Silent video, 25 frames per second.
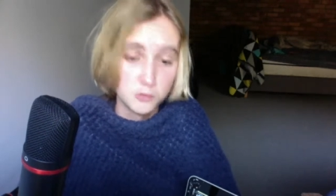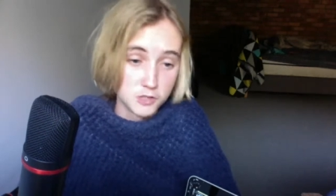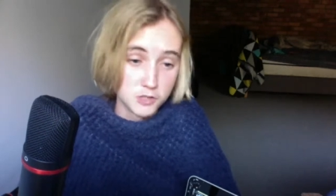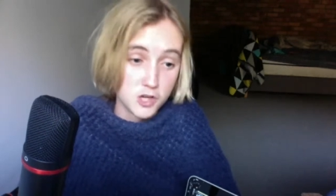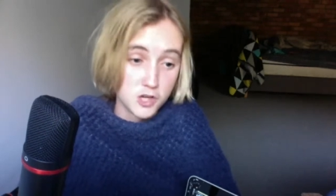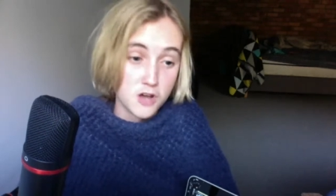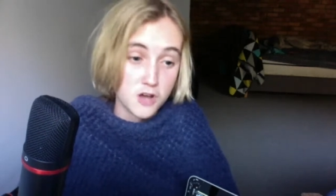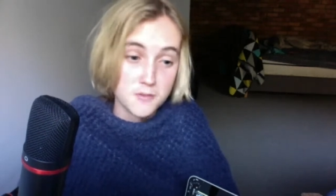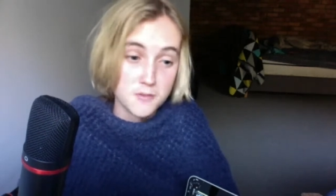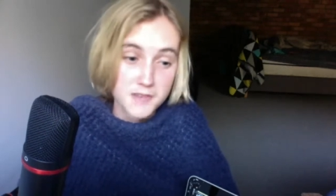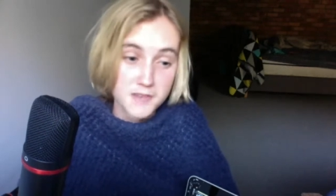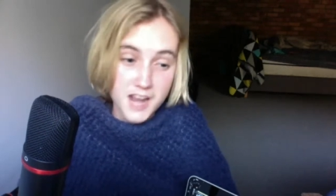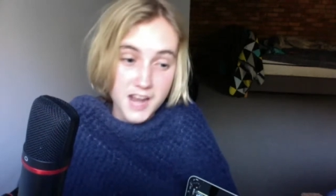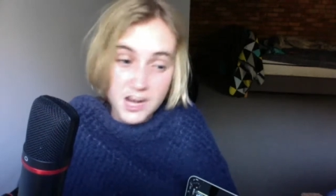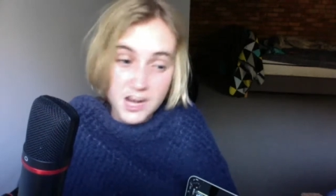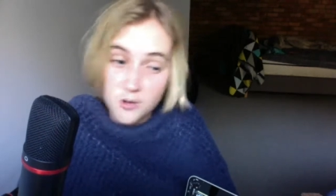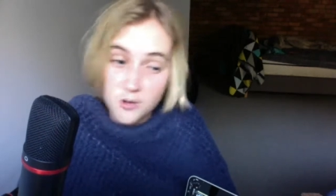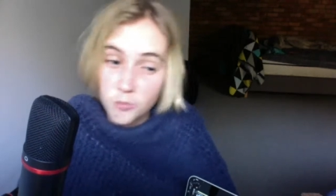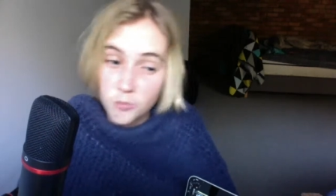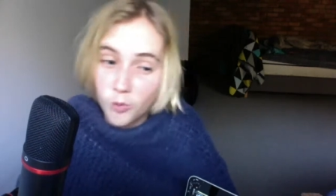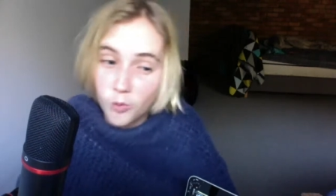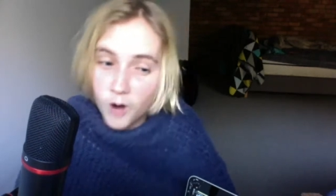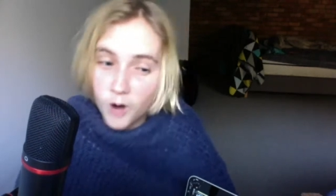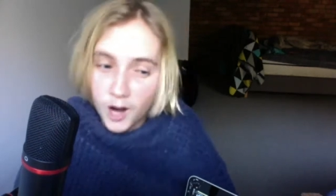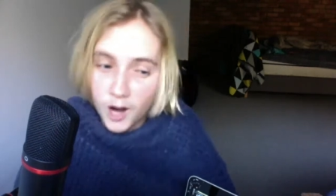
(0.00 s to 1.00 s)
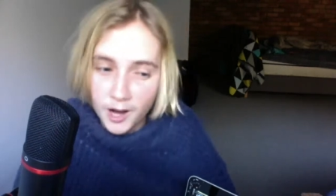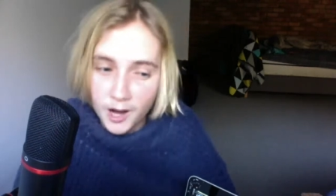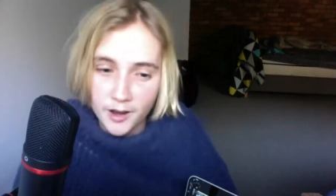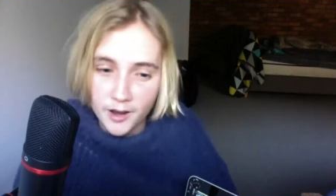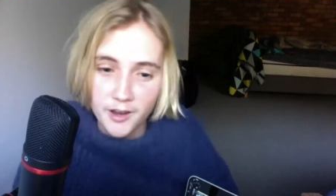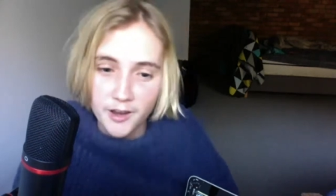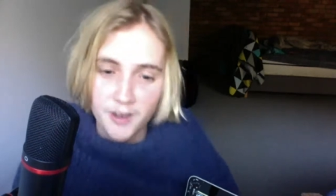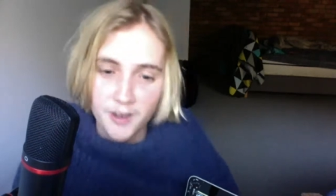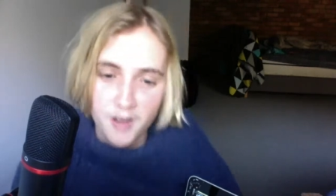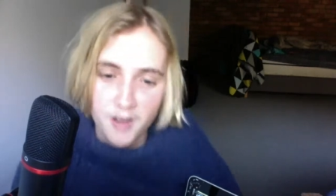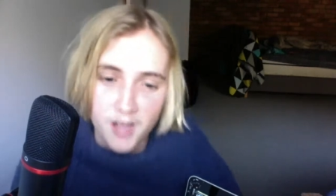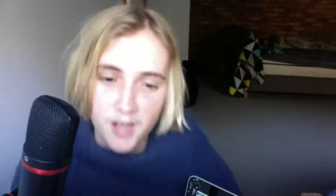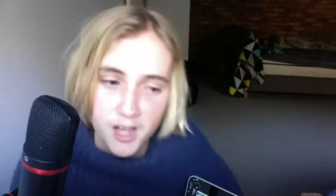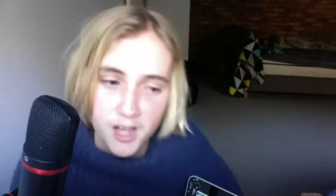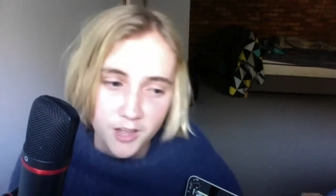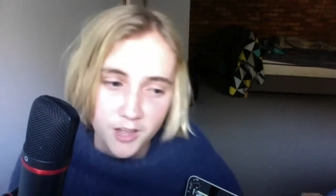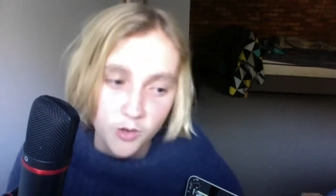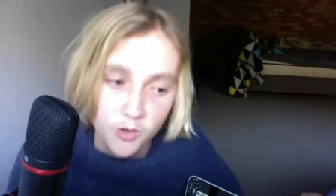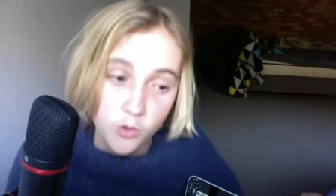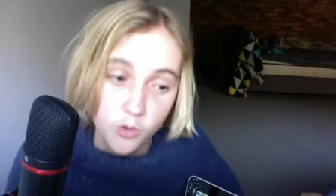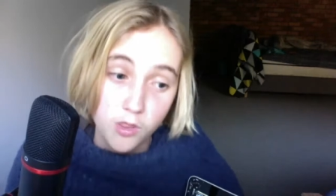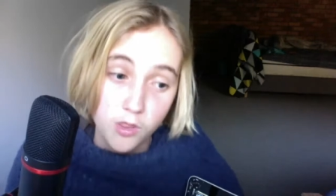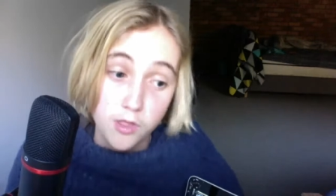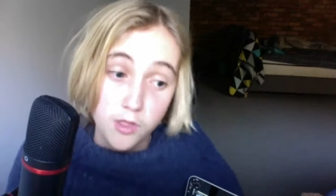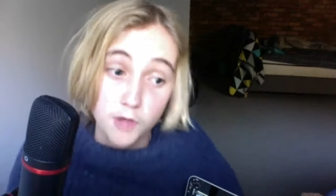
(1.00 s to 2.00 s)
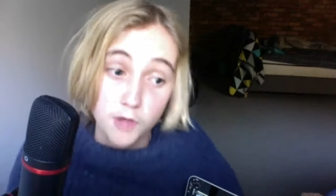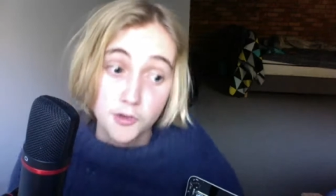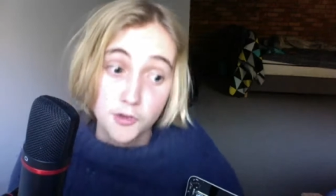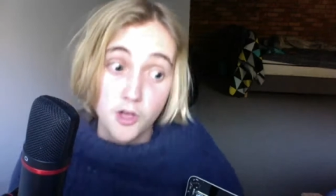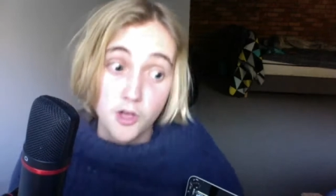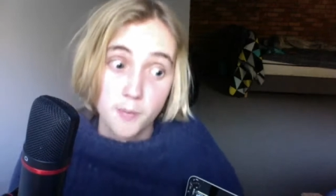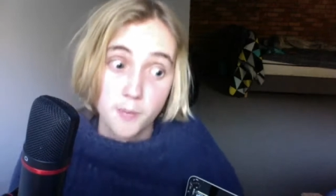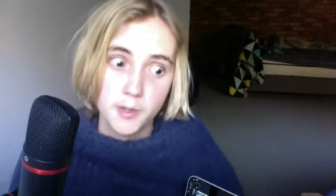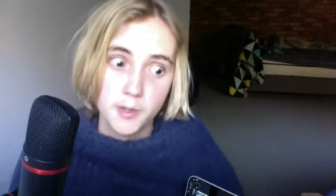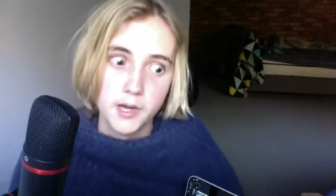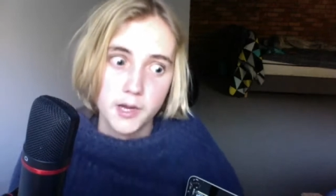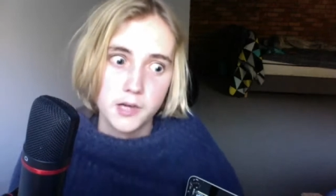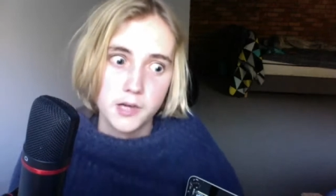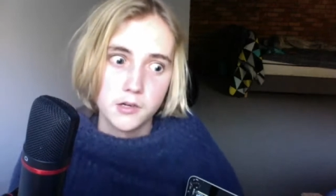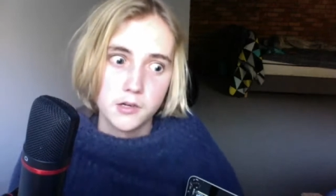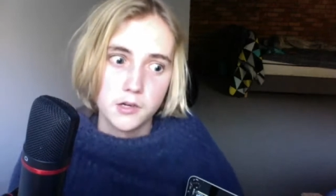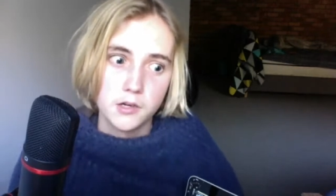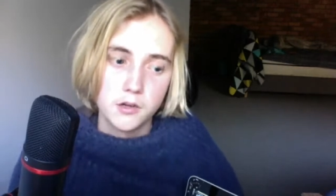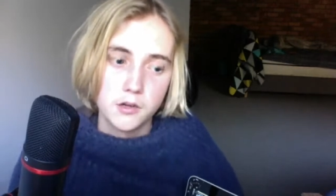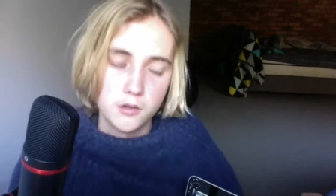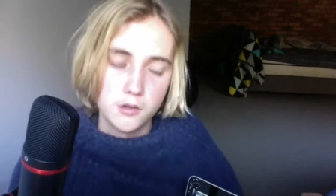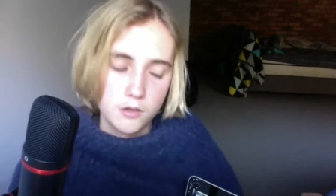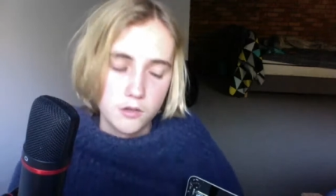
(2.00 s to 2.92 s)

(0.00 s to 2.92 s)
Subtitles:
Terminator 1 or The Terminator.